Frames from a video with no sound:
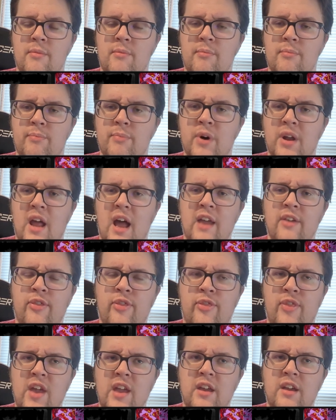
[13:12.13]
But I
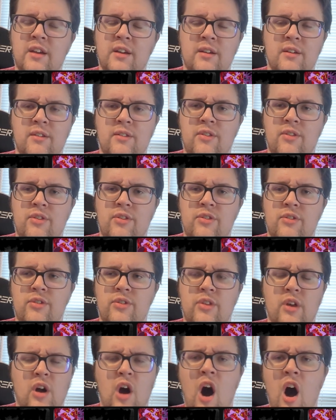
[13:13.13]
think
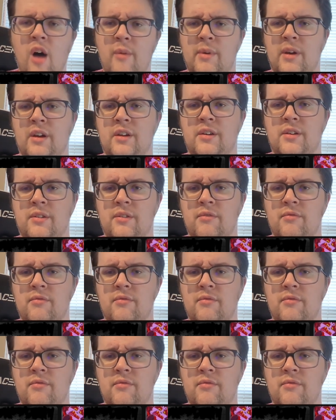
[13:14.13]
the comic